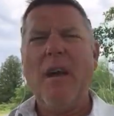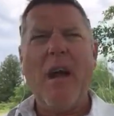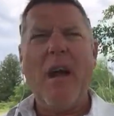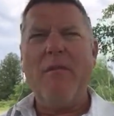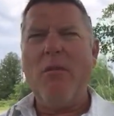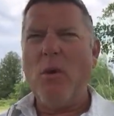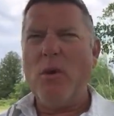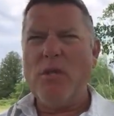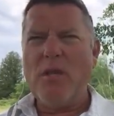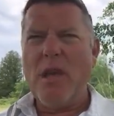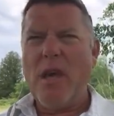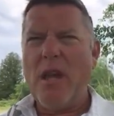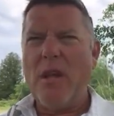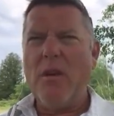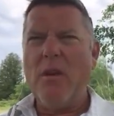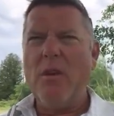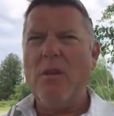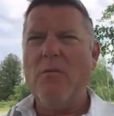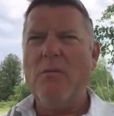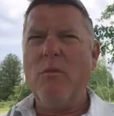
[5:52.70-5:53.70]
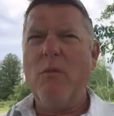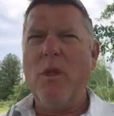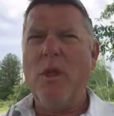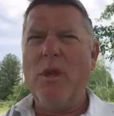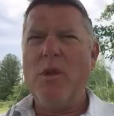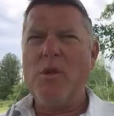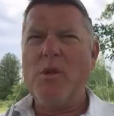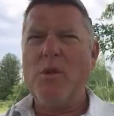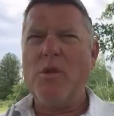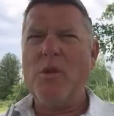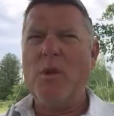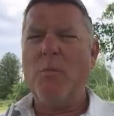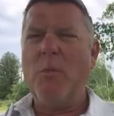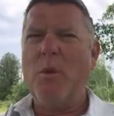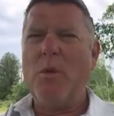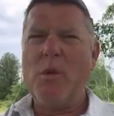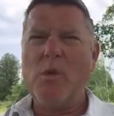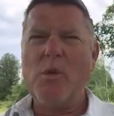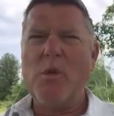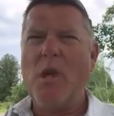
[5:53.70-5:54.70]
I've always had a good relationship
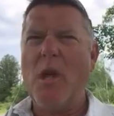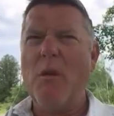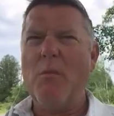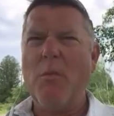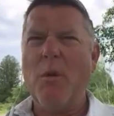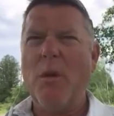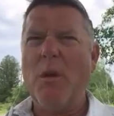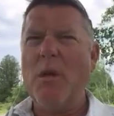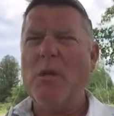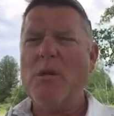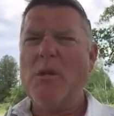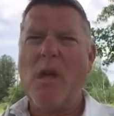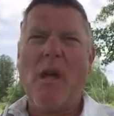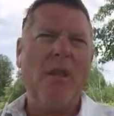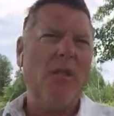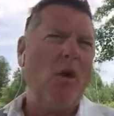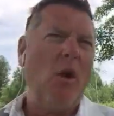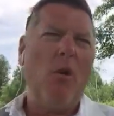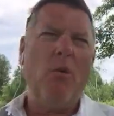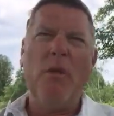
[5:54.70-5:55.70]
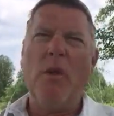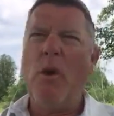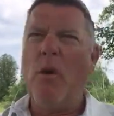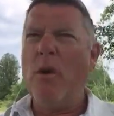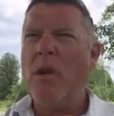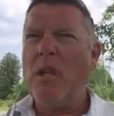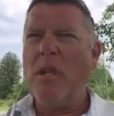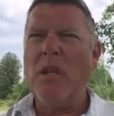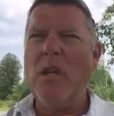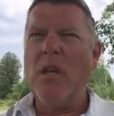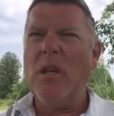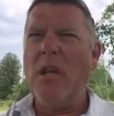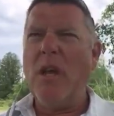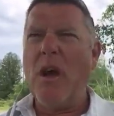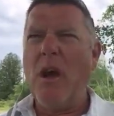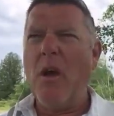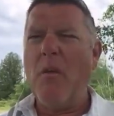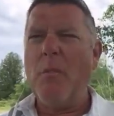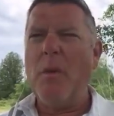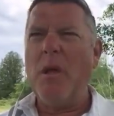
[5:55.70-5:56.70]
with the state police. I don't know any
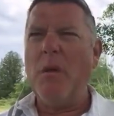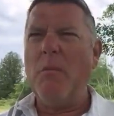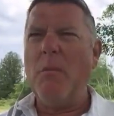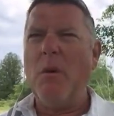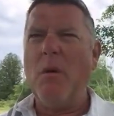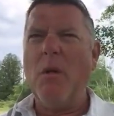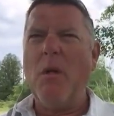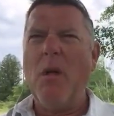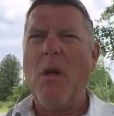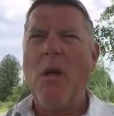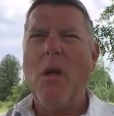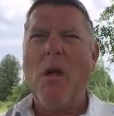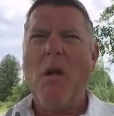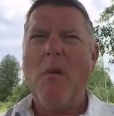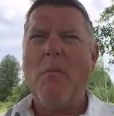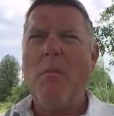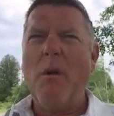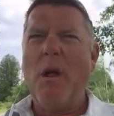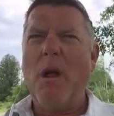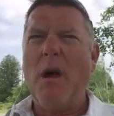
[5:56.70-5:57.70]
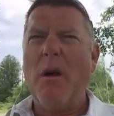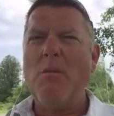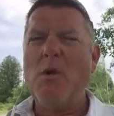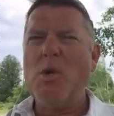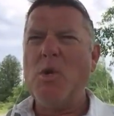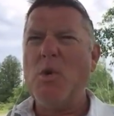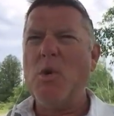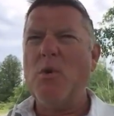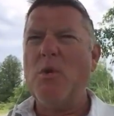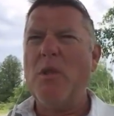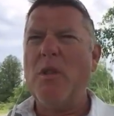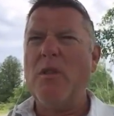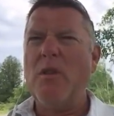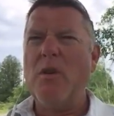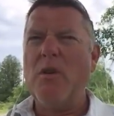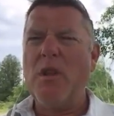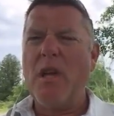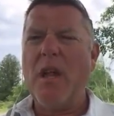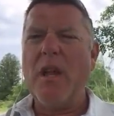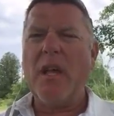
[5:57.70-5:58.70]
DNR people, but I'm sure that
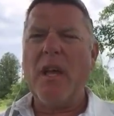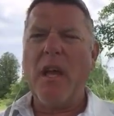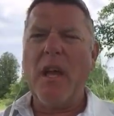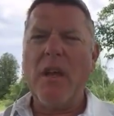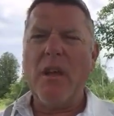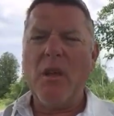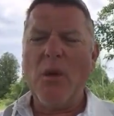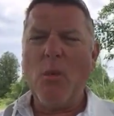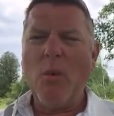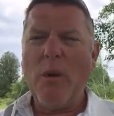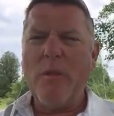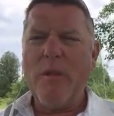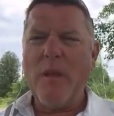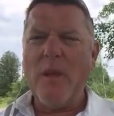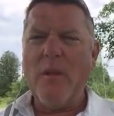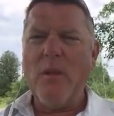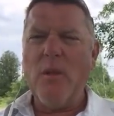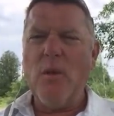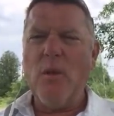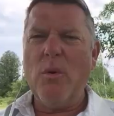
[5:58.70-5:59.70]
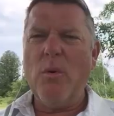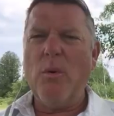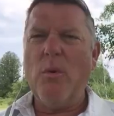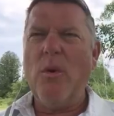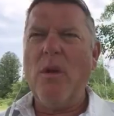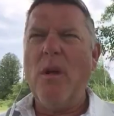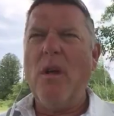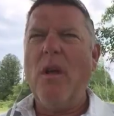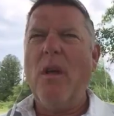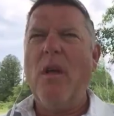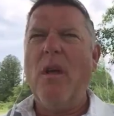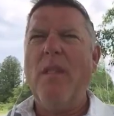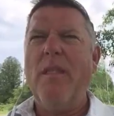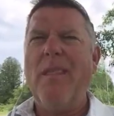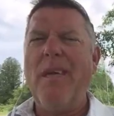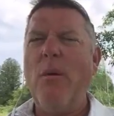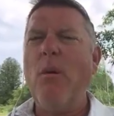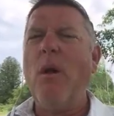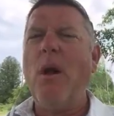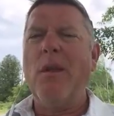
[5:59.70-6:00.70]
they're dedicated to what they do.
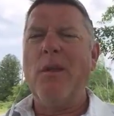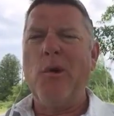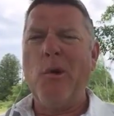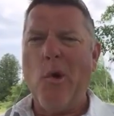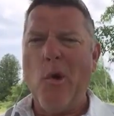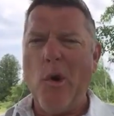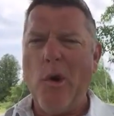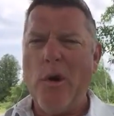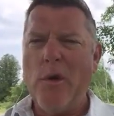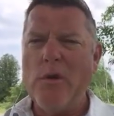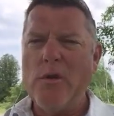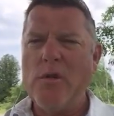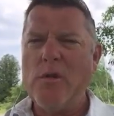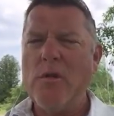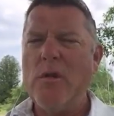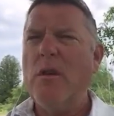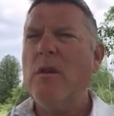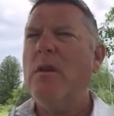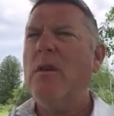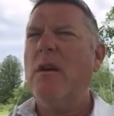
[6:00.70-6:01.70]
They were under orders.